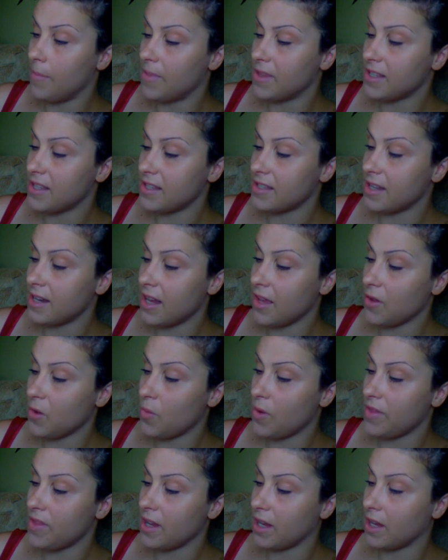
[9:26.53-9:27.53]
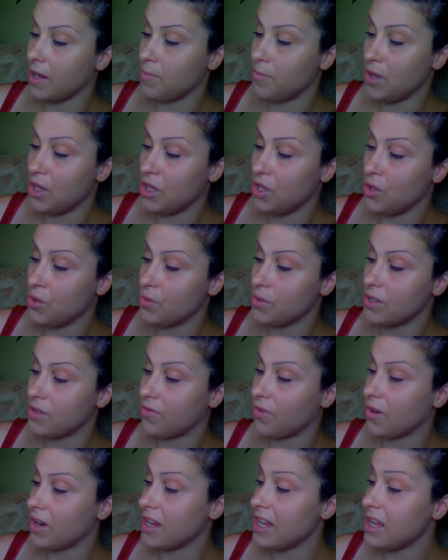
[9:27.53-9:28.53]
this is another one that can be used
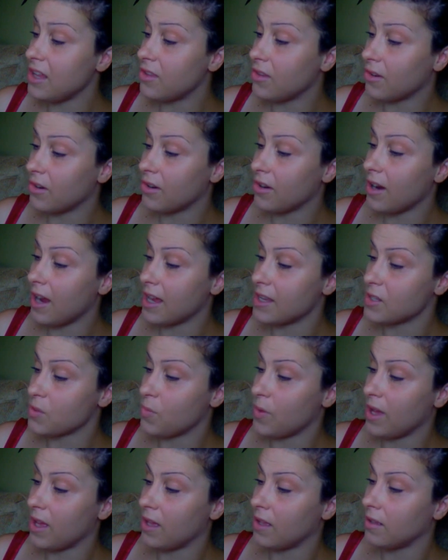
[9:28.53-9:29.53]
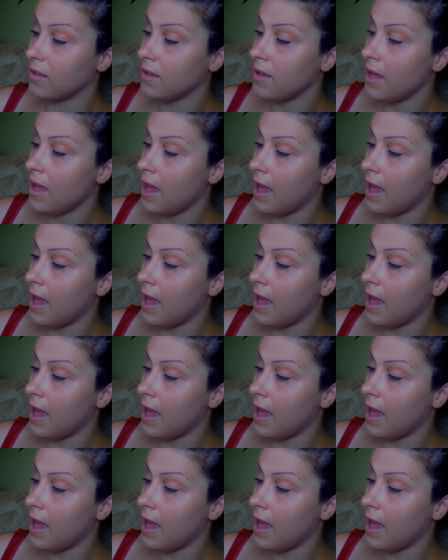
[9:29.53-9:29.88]
for either as well.